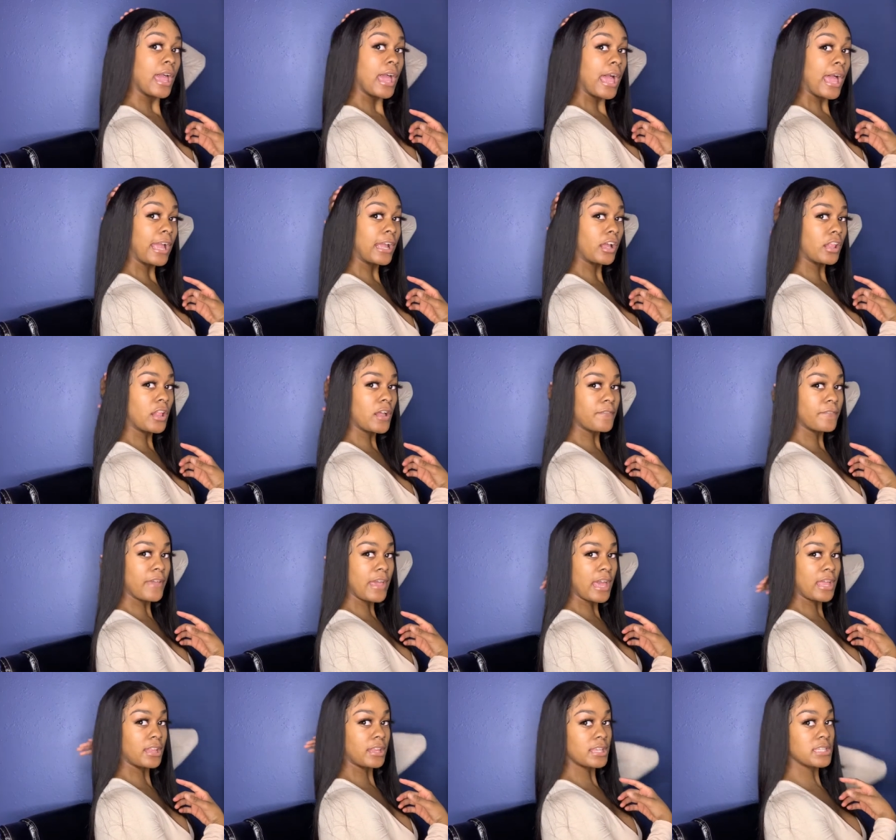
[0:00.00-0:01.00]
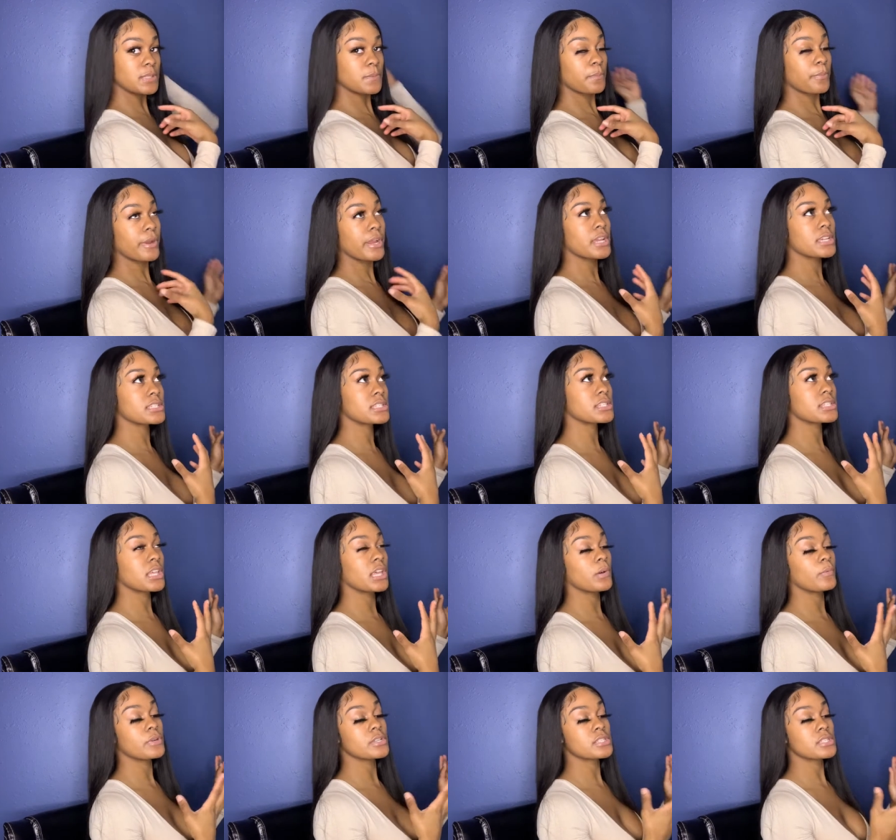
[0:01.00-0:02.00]
I got off at AliExpress.
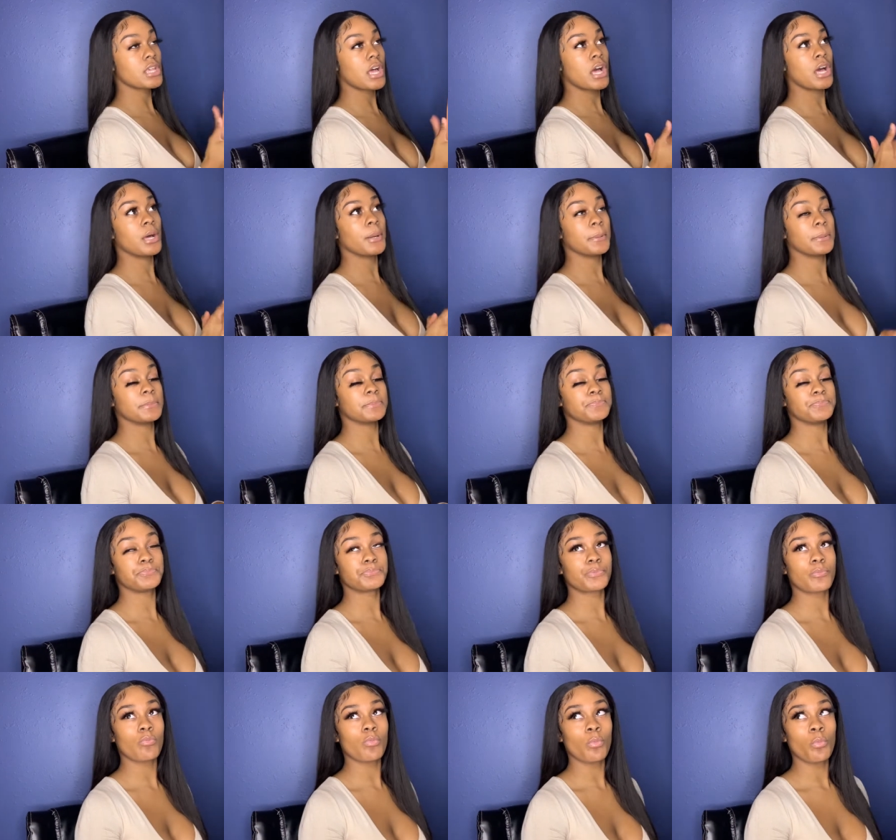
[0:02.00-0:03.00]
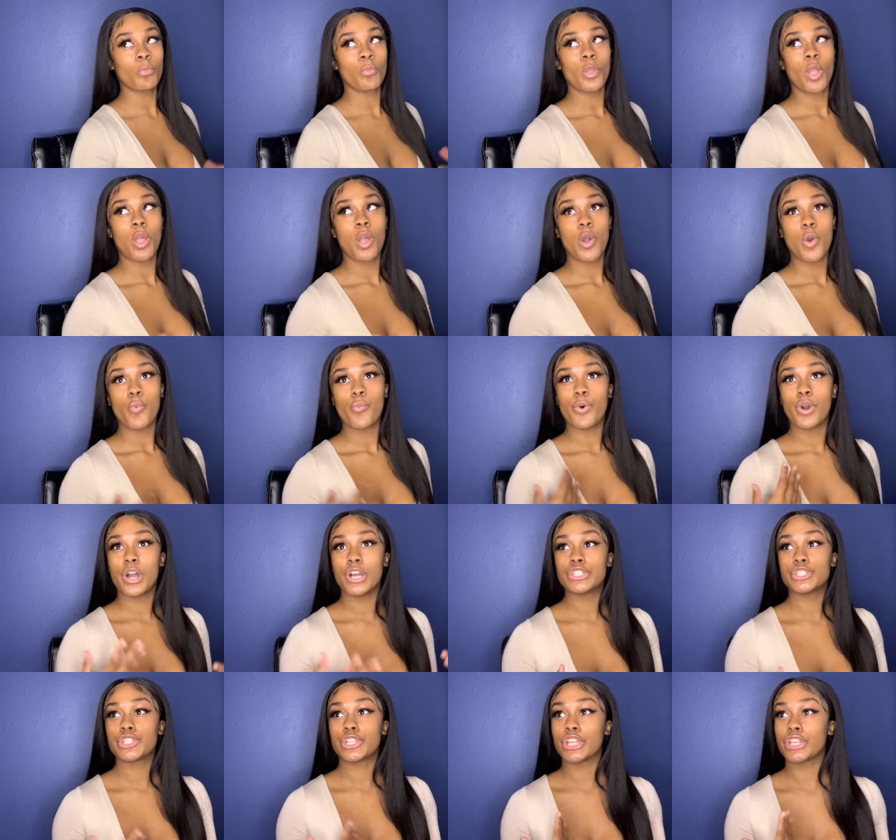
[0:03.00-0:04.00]
It was um one
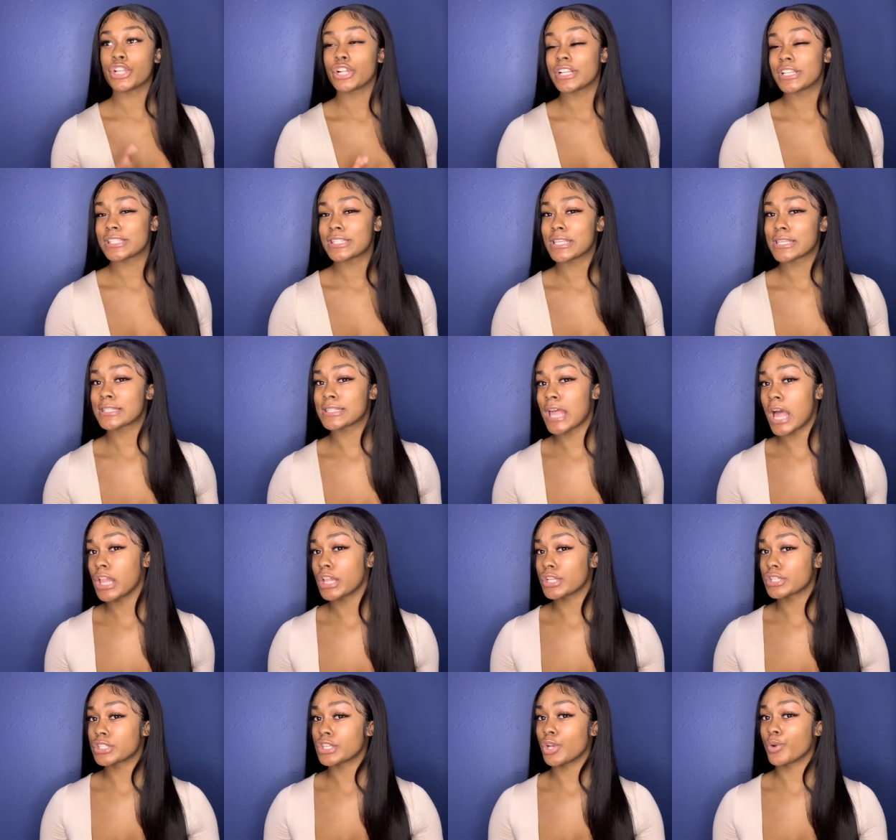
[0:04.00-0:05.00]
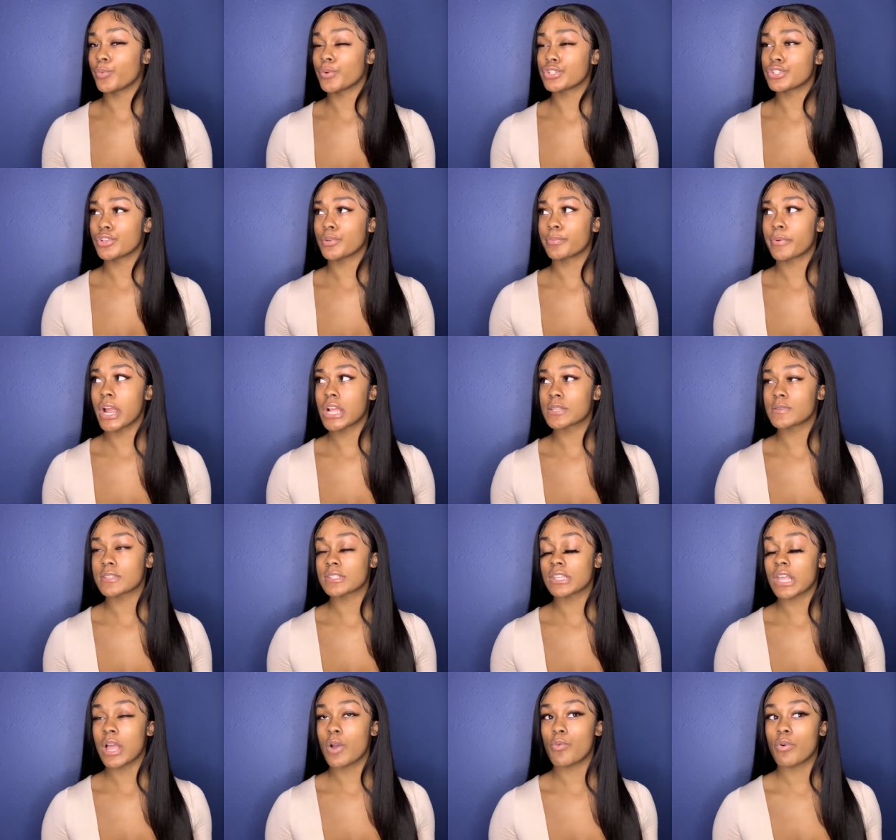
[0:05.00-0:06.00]
hundred thirty-six dollars. The original price
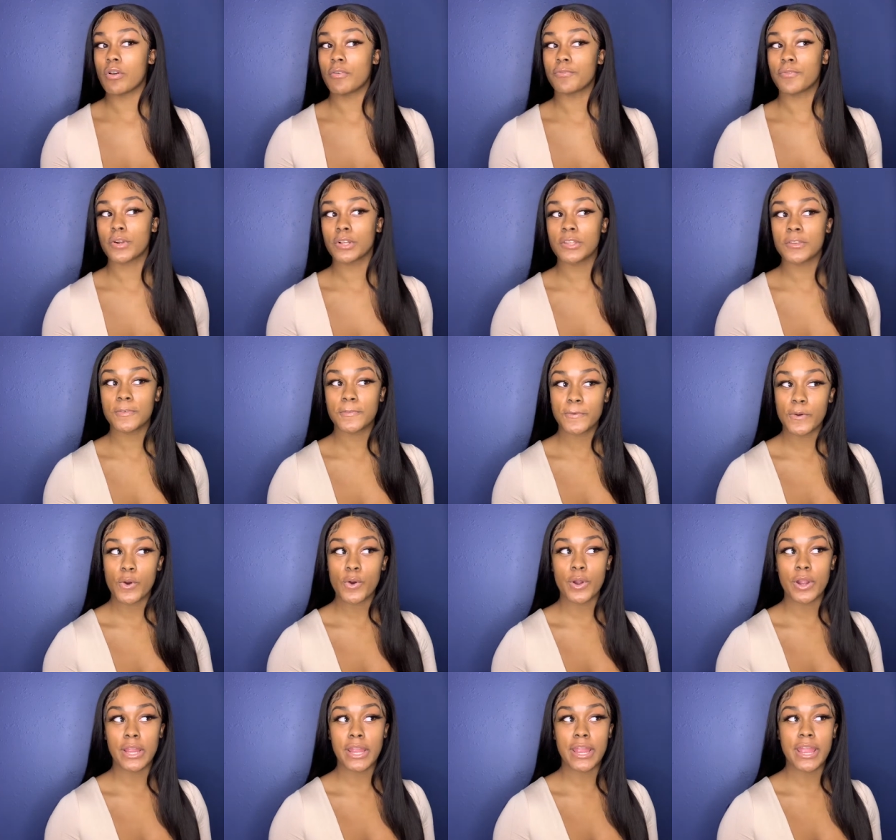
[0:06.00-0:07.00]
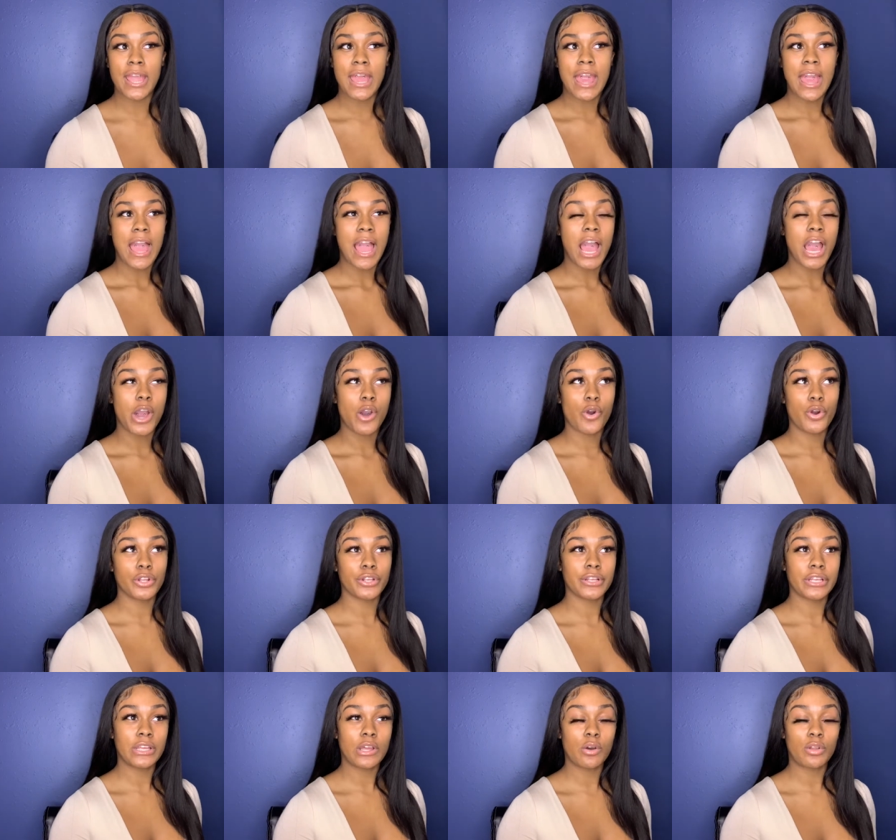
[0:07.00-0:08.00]
was like one forty-four. I
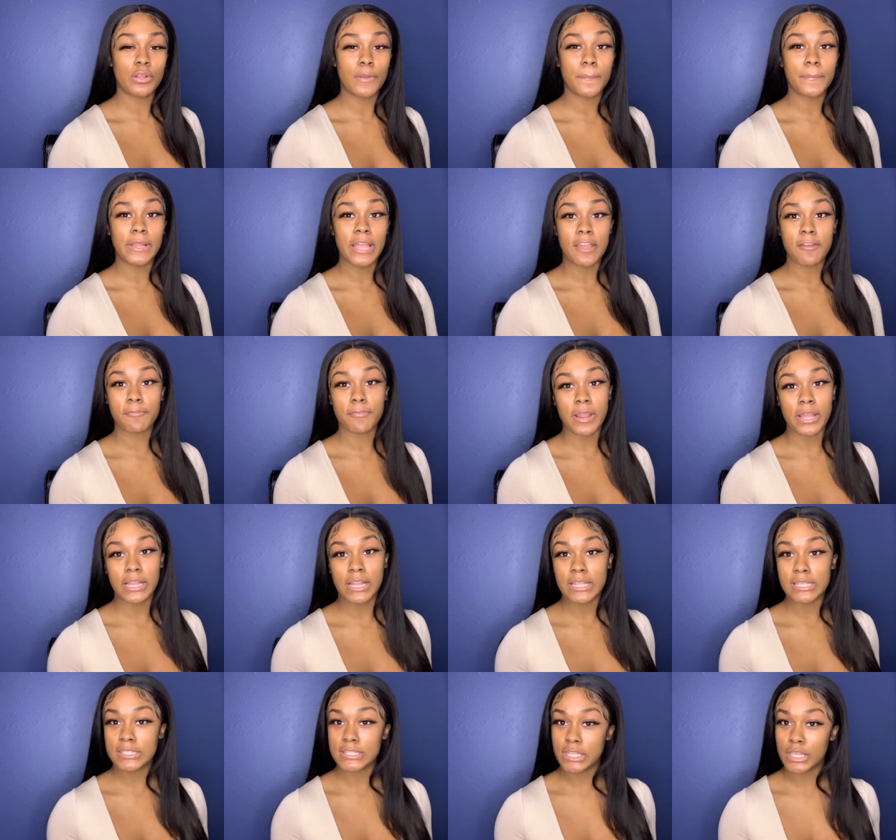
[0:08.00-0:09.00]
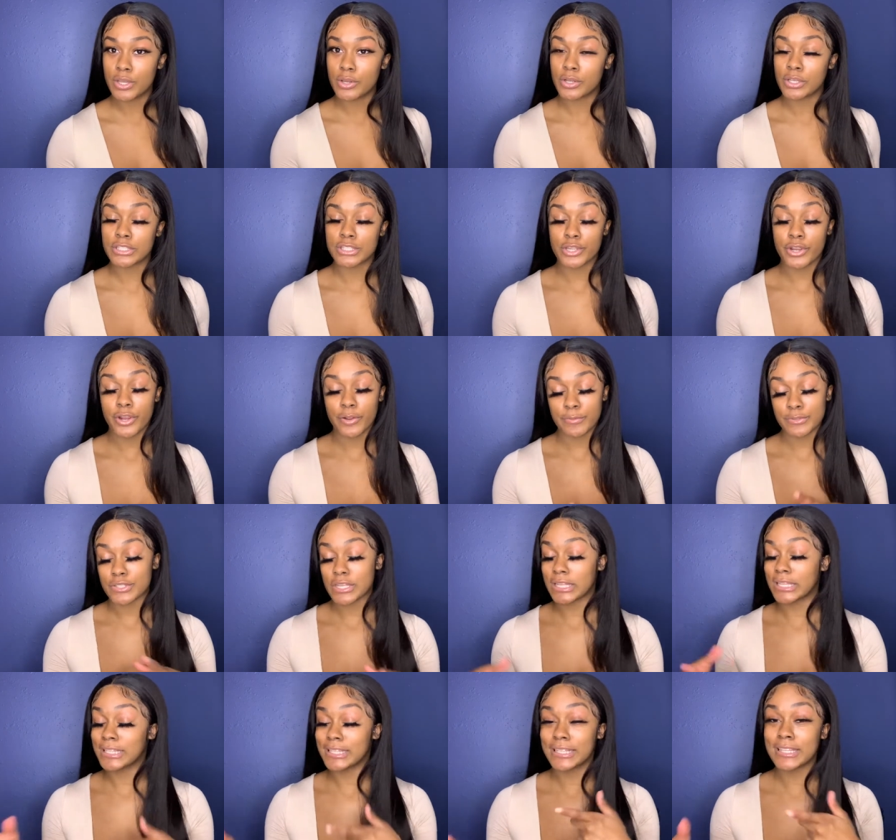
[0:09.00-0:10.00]
ordered it on the Black Friday sale because girl was
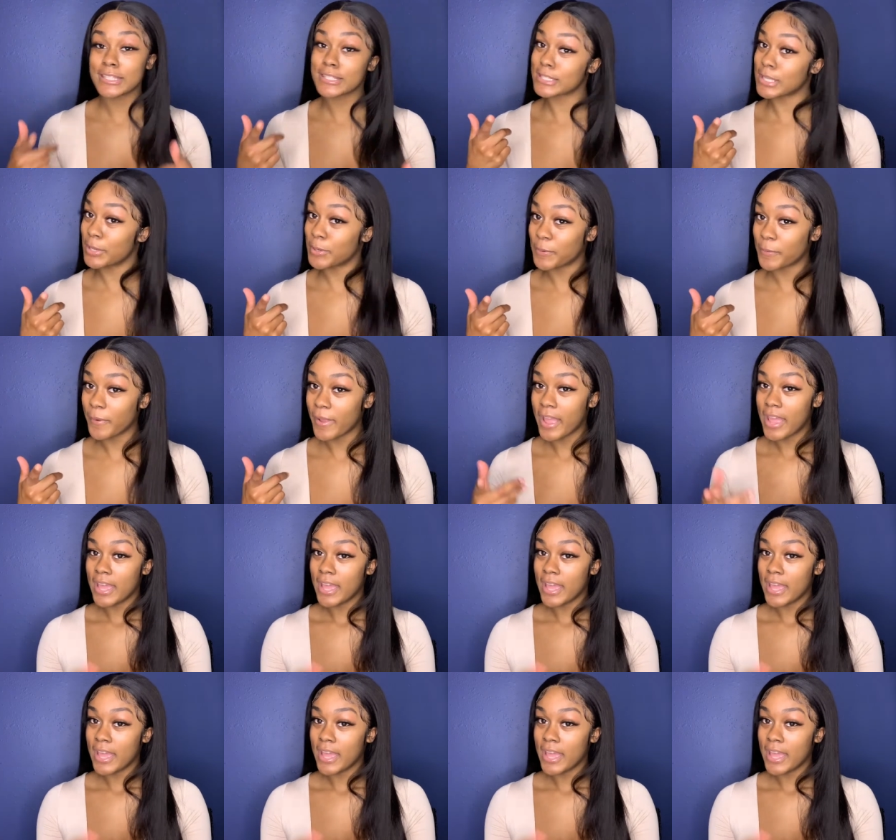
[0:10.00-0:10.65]
trying to get a discount,